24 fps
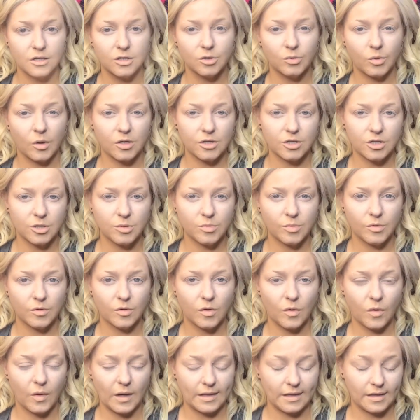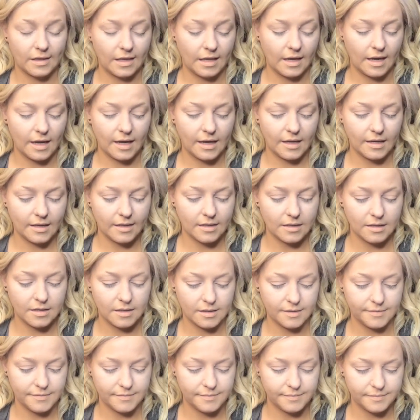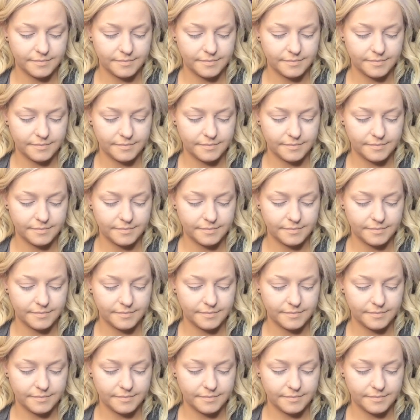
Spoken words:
Swatches will go at the end.